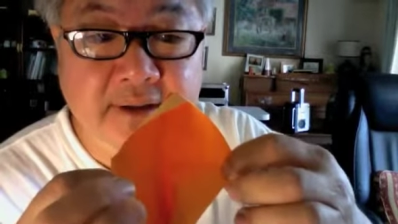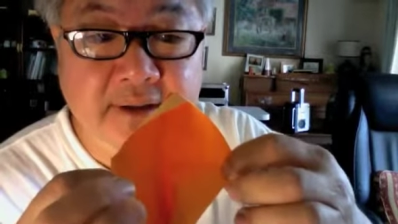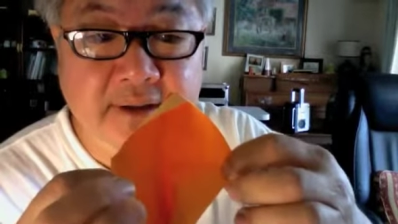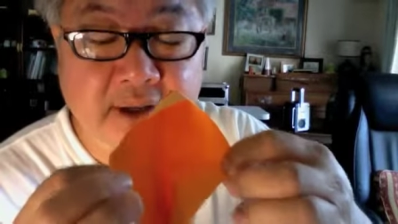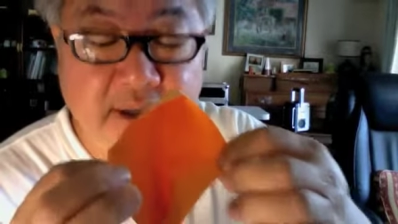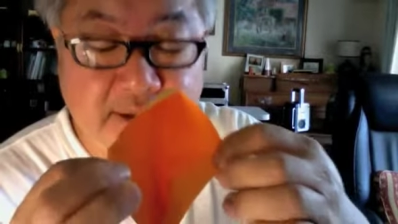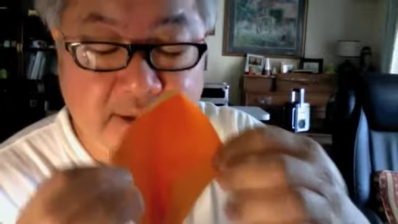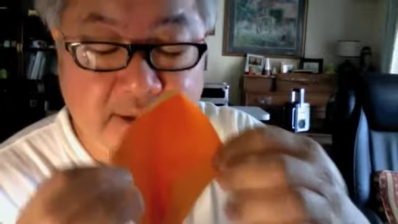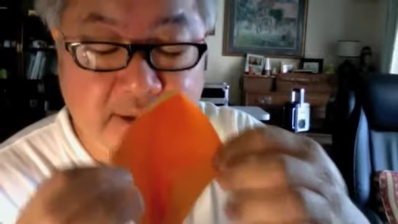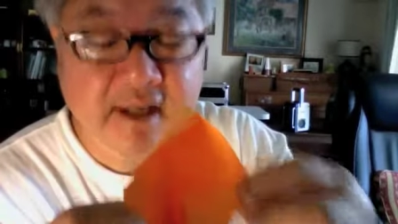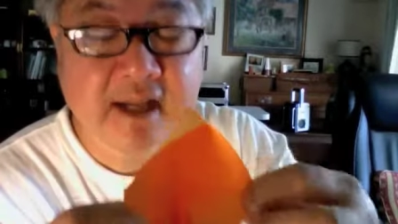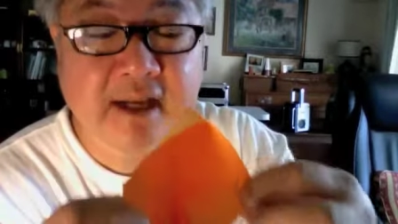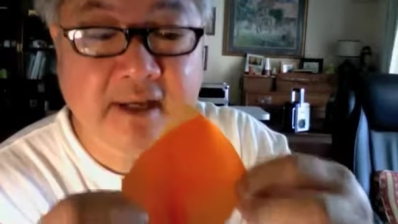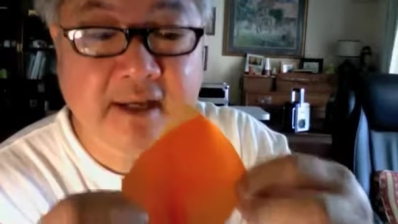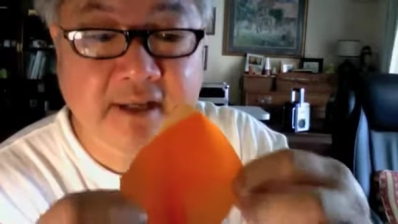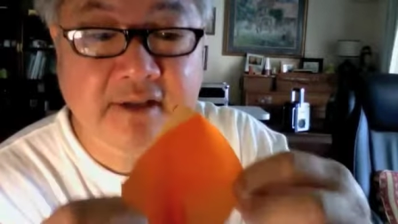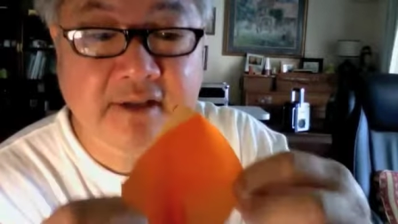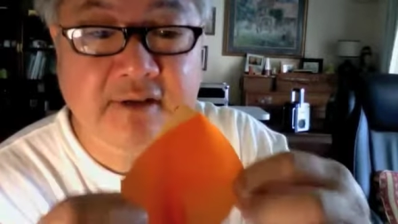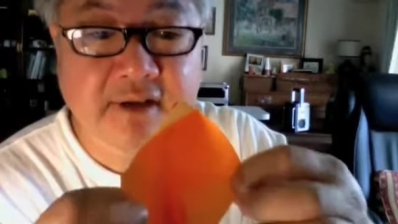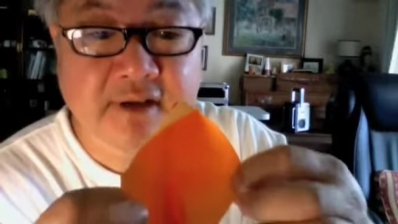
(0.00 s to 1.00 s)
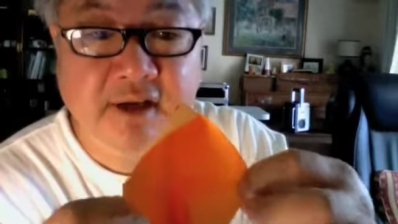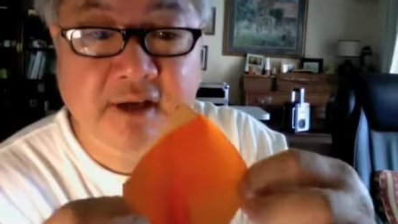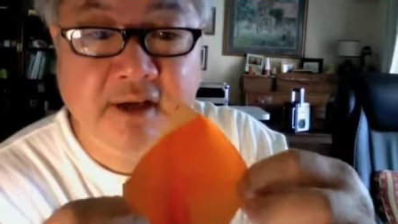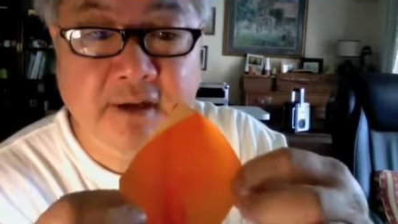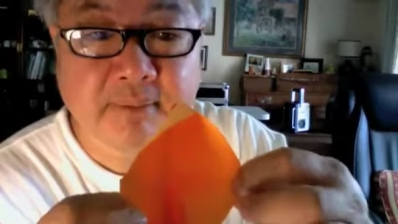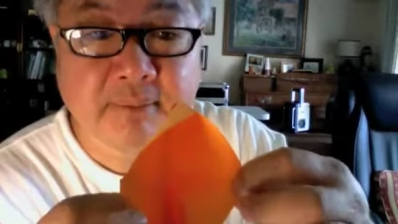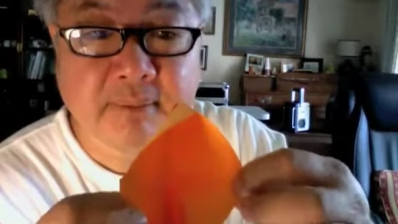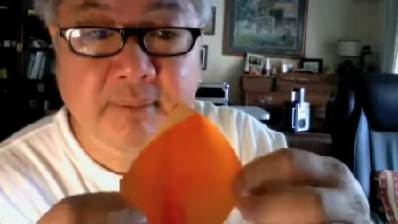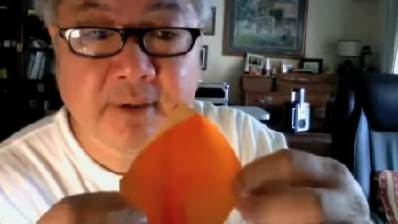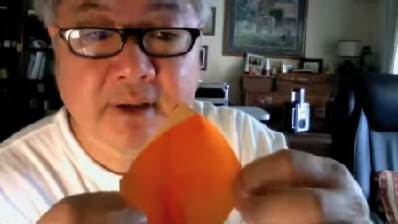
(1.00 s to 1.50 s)
the leg into the
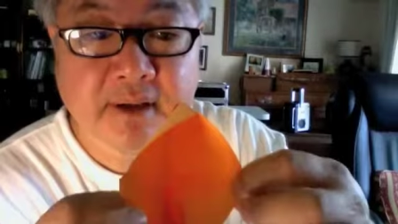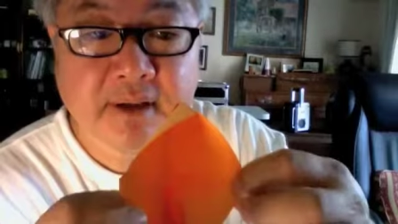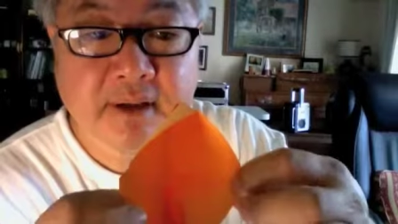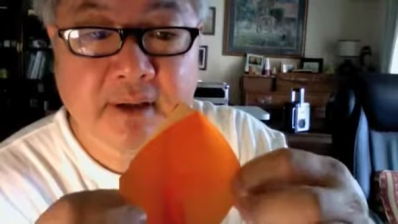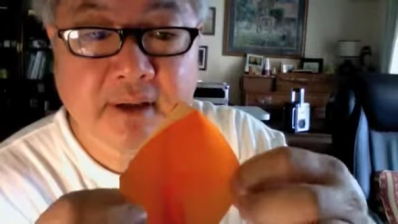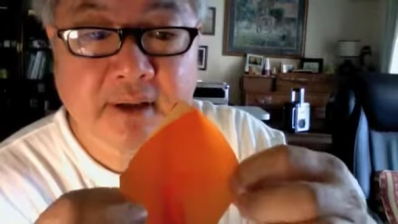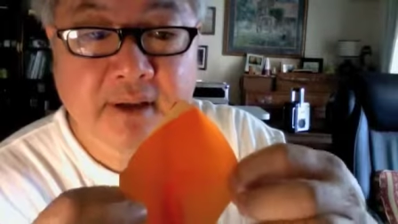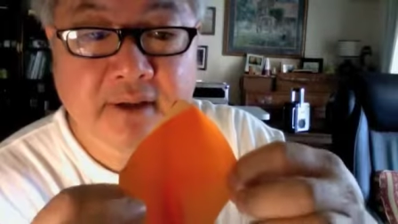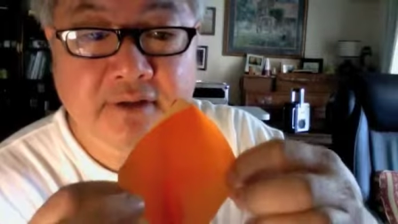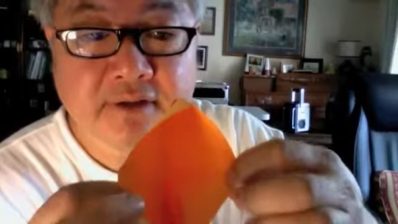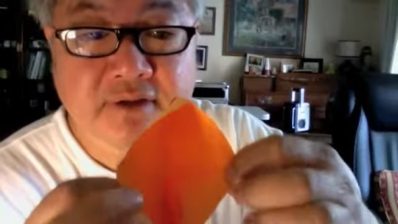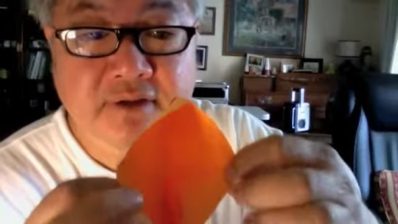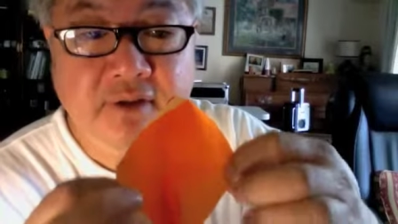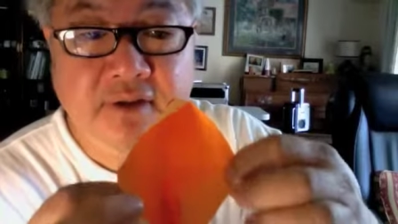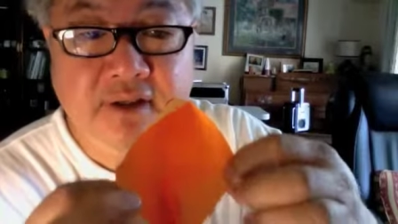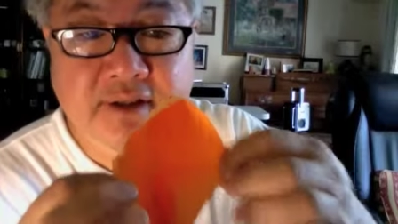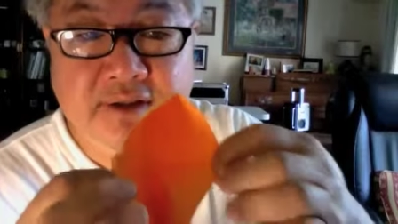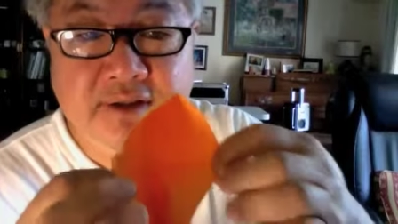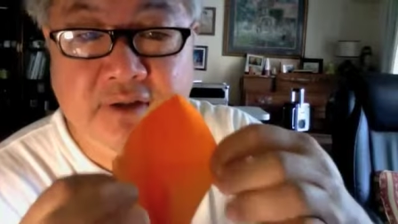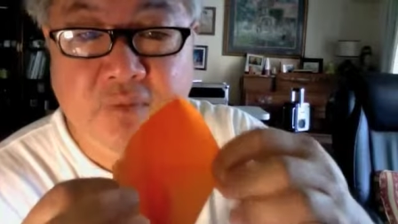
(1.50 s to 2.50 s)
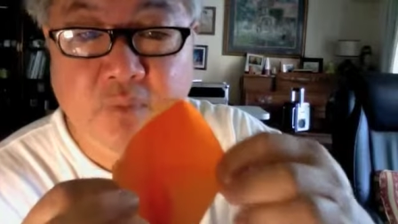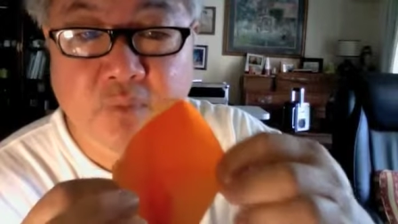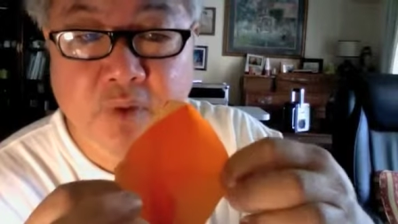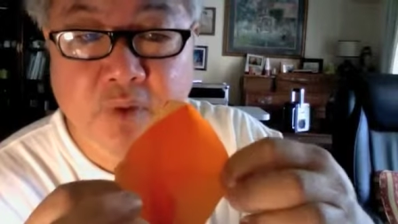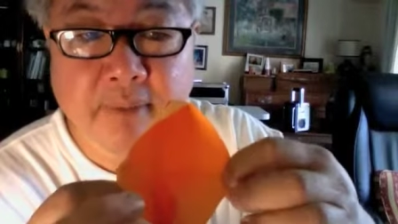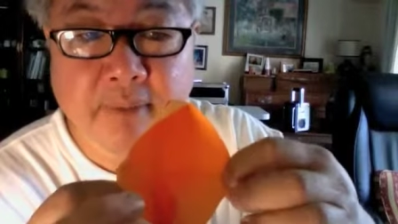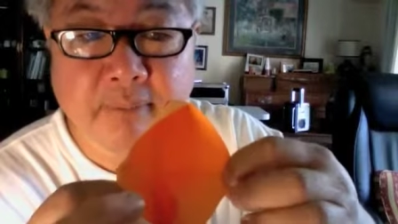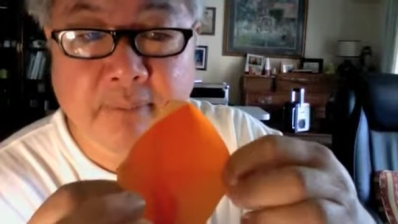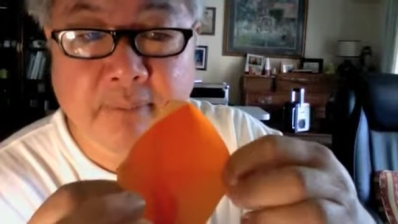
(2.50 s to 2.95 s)
cup so it doesn't rip.